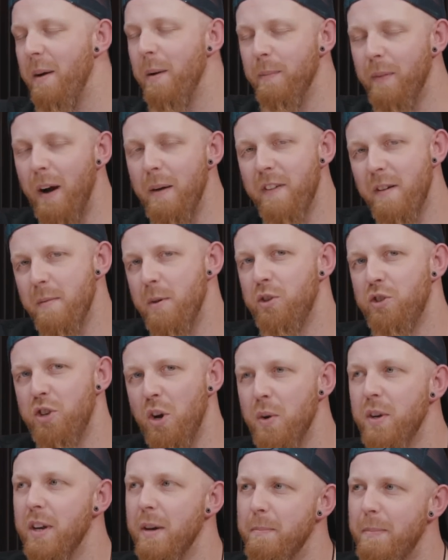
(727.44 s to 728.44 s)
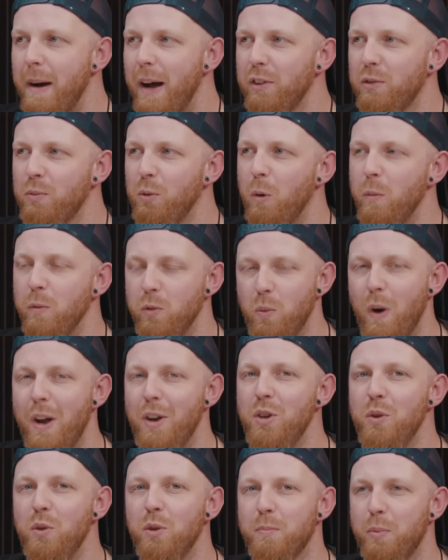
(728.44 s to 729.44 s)
I'm very much joking. Bat swarms,
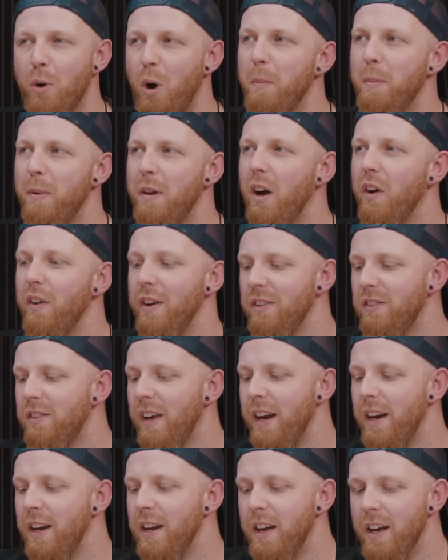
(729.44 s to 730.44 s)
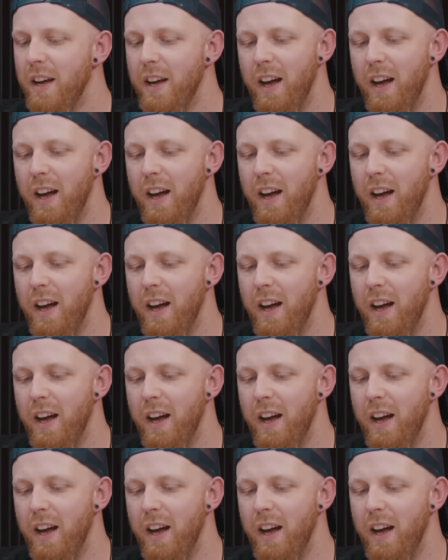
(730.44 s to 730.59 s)
when used properly, are insane.